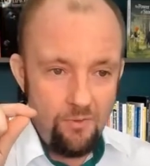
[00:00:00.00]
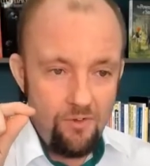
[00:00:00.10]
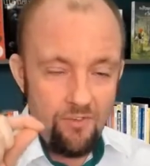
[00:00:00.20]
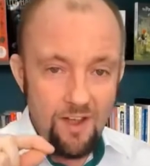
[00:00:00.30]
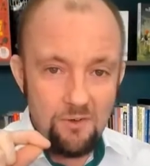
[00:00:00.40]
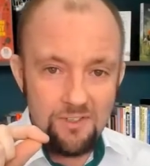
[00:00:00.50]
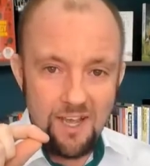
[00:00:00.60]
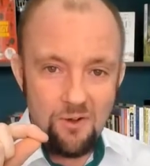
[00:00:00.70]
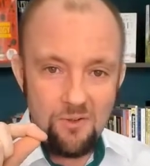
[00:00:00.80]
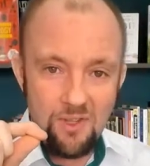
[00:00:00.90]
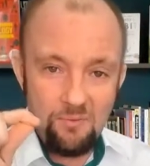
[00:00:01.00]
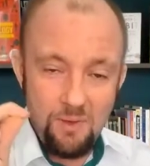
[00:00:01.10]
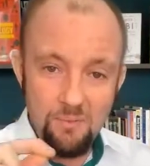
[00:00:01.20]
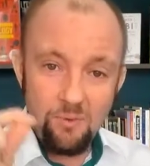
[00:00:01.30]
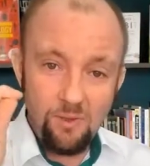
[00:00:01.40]
found out that
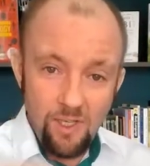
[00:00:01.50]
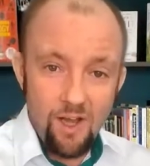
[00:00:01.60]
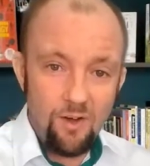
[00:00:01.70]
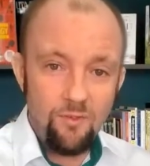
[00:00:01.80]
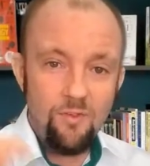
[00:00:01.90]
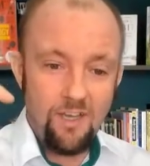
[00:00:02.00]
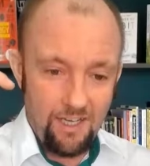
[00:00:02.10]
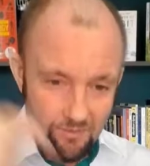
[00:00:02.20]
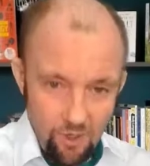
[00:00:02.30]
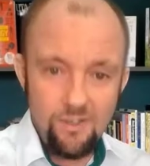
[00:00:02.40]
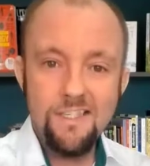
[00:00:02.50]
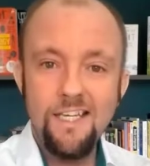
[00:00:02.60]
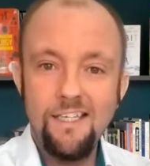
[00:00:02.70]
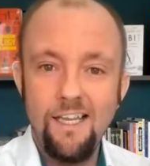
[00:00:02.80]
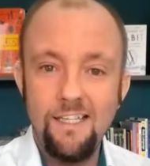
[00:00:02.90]
people love kind of
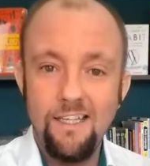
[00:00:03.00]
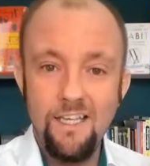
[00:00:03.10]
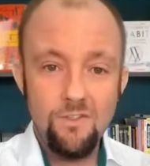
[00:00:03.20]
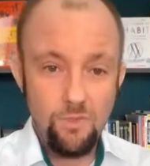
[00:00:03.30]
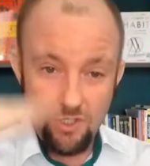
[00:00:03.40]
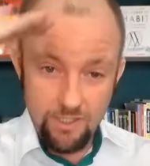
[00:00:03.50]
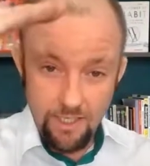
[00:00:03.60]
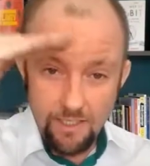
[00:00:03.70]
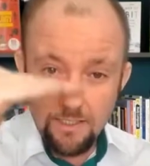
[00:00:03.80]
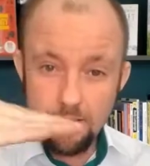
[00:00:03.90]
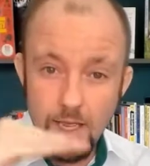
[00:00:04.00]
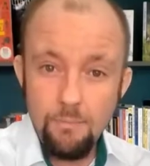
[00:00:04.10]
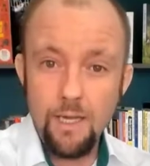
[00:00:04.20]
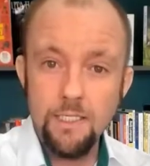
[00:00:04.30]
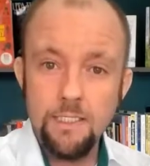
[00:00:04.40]
content like this, which is like step
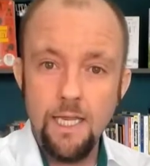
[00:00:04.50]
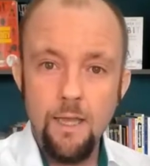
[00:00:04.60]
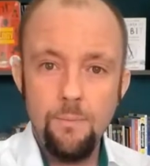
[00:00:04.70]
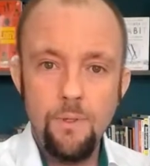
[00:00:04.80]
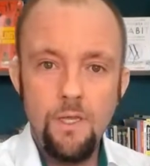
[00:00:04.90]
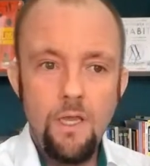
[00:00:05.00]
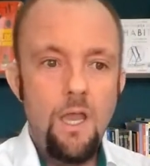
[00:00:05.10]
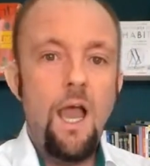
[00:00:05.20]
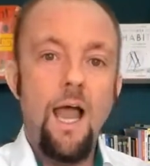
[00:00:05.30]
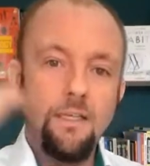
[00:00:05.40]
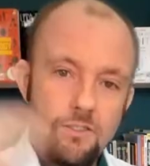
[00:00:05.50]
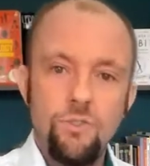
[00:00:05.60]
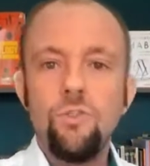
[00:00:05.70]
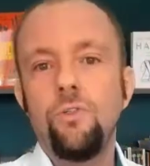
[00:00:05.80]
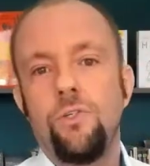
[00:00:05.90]
by step, and
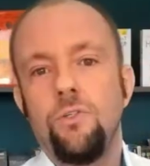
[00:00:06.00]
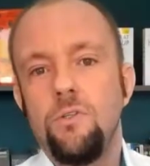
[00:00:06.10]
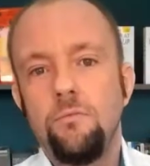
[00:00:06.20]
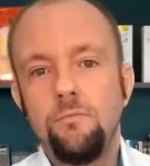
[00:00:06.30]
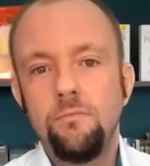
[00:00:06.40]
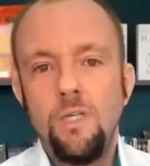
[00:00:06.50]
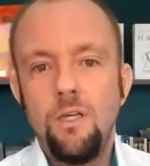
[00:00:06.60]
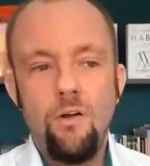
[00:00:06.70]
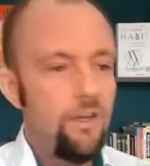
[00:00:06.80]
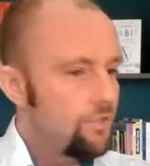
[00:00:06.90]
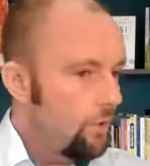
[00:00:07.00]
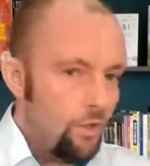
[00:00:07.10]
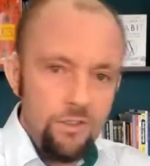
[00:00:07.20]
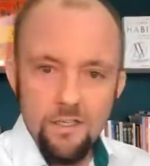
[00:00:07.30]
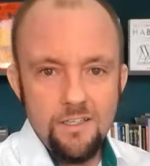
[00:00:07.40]
tutorials, right? So
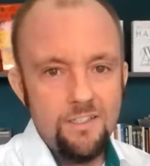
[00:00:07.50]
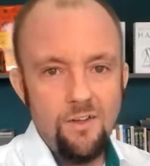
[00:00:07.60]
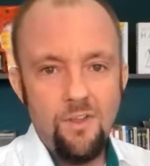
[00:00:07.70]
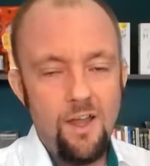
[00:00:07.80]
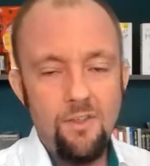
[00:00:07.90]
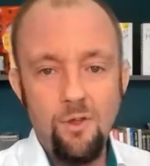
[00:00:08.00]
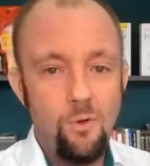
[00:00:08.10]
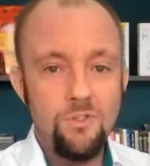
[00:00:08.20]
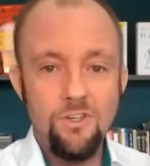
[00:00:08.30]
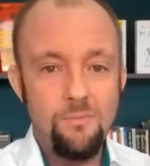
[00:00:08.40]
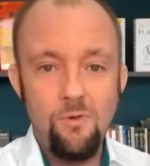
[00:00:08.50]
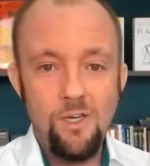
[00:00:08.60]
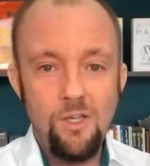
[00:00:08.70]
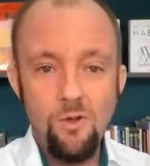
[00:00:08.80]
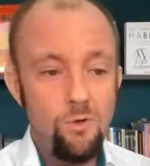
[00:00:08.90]
all the other stuff that I thought was going to be
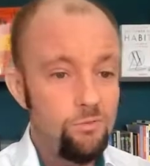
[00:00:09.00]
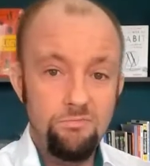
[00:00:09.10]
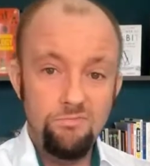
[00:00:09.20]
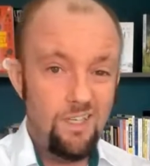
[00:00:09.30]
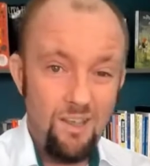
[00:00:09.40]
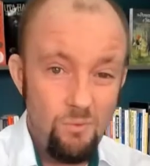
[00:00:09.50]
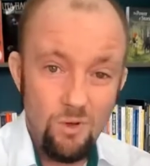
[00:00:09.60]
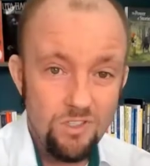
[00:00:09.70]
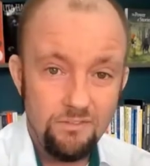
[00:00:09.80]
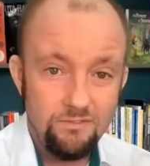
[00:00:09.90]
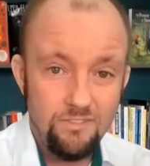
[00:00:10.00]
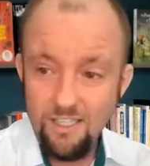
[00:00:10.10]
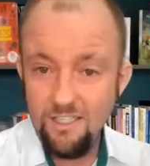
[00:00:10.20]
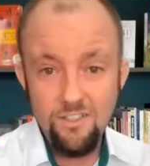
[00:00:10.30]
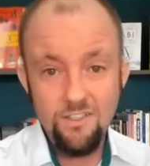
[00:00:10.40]
really cool, it wasn't,
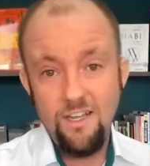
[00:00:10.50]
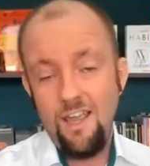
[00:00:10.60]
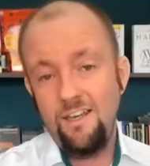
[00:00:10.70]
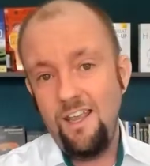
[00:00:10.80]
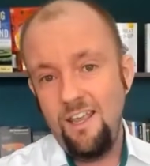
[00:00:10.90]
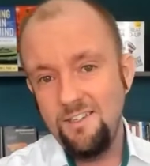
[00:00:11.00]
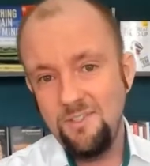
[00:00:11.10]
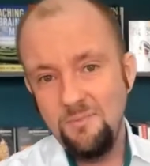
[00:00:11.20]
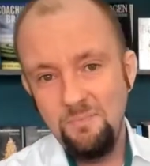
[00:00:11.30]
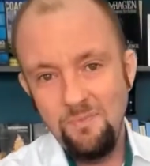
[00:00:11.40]
and it doesn't get any hits.